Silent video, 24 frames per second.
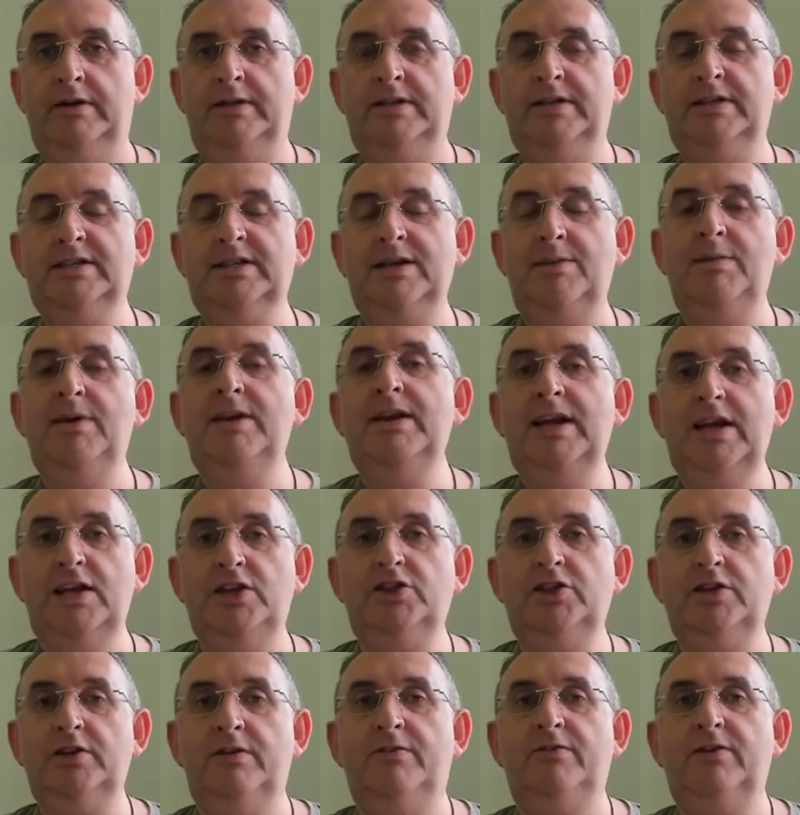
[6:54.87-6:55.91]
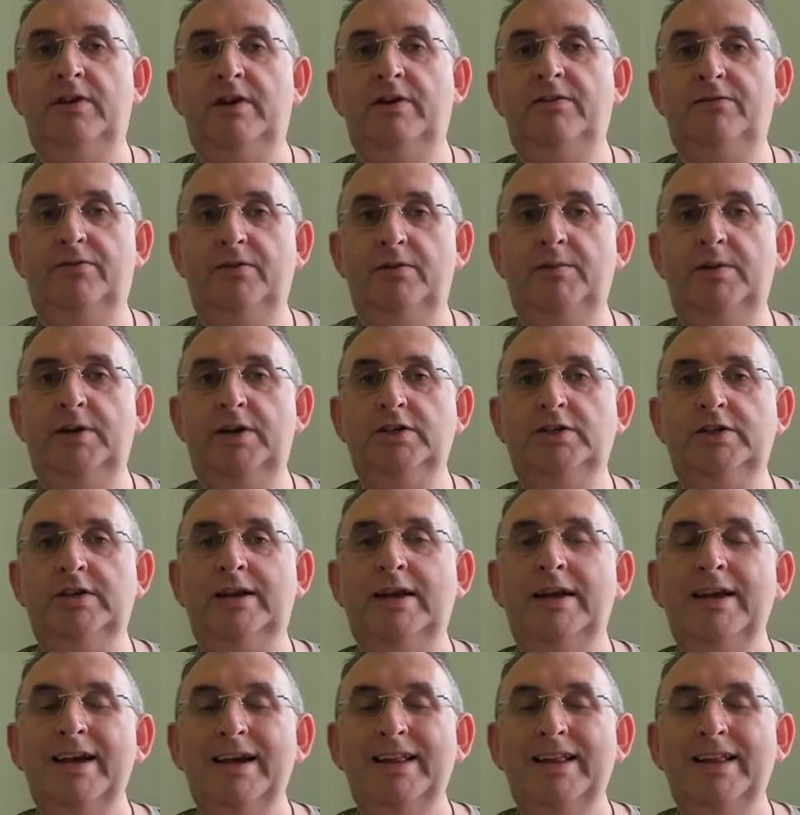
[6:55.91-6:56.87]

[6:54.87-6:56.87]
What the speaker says: Dissemination of your information.